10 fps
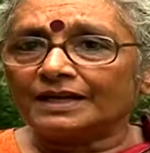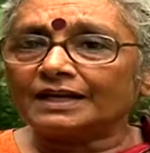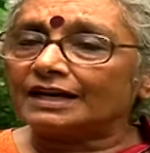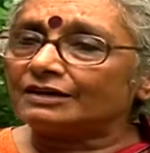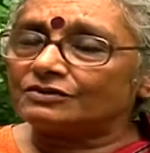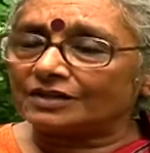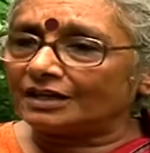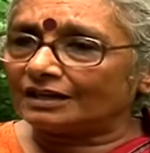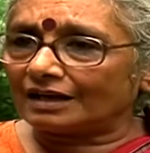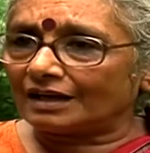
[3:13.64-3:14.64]
When a
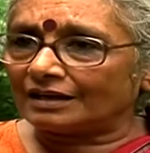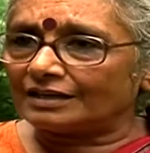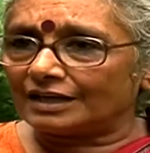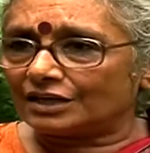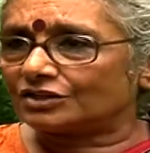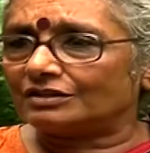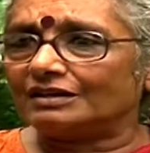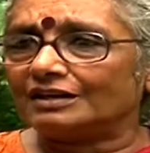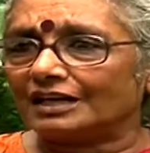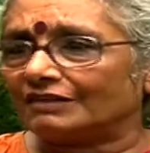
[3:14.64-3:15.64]
country and a
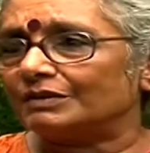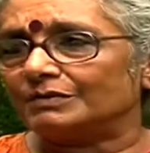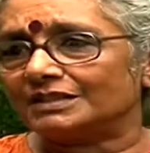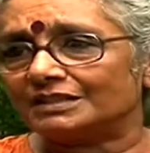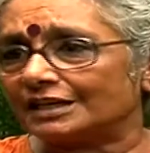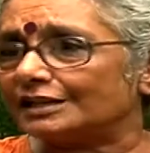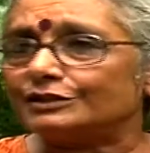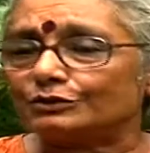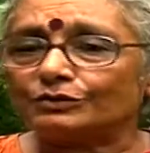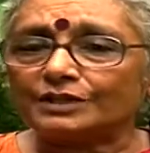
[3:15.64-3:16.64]
nation and a government
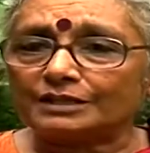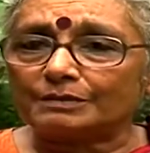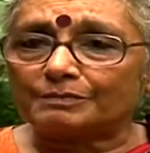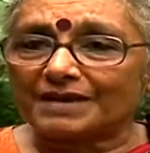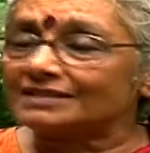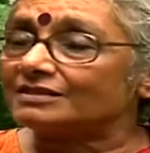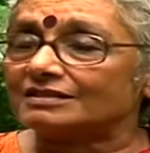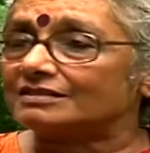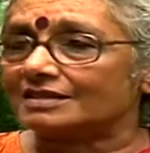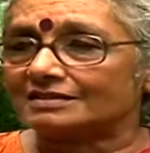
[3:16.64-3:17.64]
tells you that the
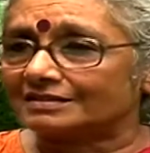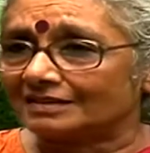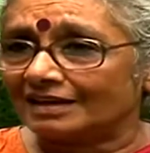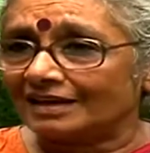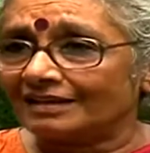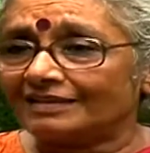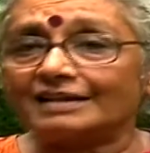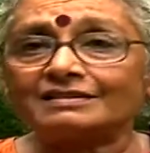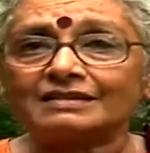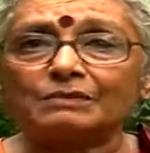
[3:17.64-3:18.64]
best is this,
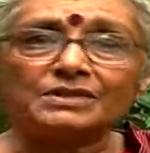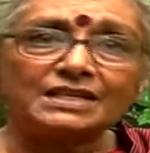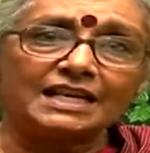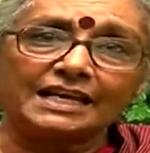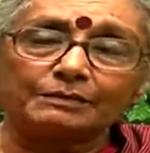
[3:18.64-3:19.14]
then somebody